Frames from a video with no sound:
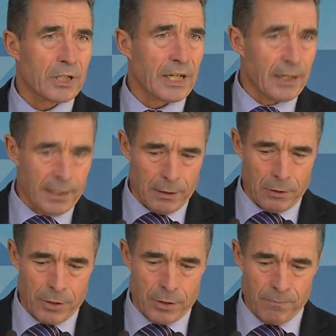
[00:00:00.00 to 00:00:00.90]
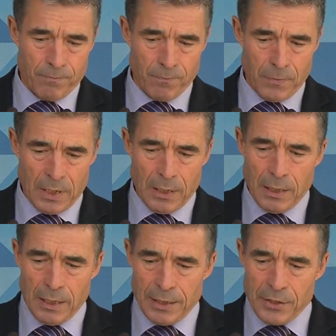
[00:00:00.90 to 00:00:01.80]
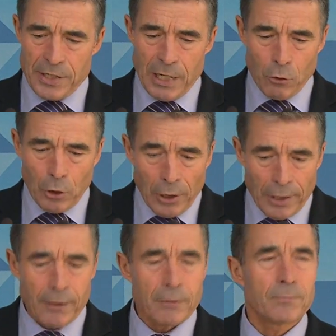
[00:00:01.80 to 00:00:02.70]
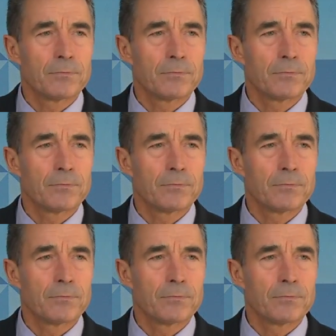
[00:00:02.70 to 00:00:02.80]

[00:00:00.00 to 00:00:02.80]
denials, it is now clear